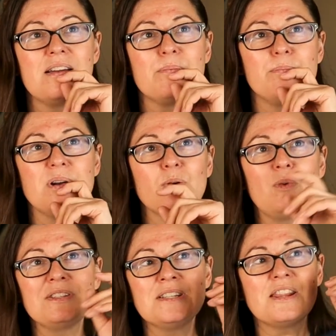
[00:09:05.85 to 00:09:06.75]
But it
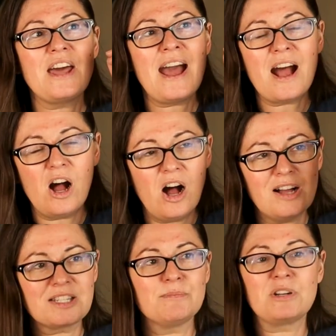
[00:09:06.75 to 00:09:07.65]
wasn't that
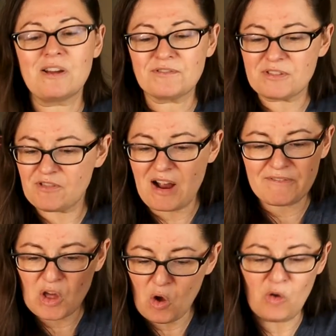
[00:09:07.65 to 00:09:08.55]
awesome enough to have
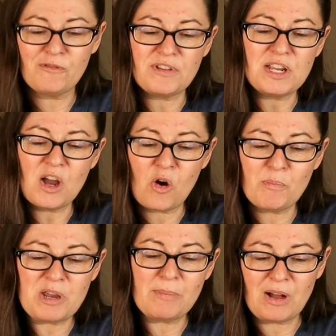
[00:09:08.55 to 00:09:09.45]
the whole video
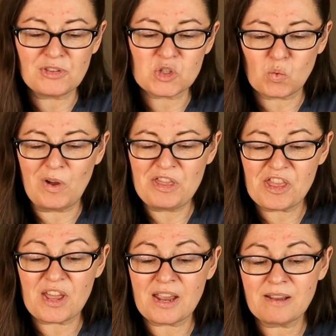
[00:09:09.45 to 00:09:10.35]
be about this one
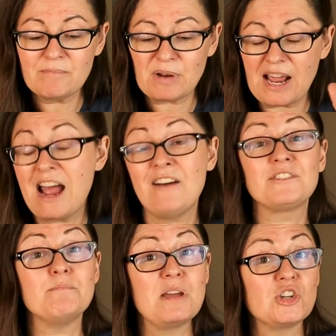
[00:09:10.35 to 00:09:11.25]
thing, but I have
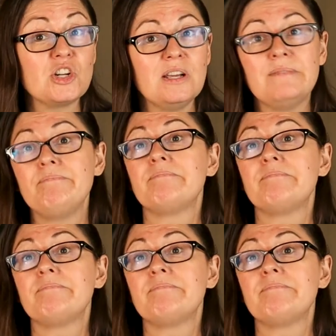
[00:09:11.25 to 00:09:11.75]
to mention it.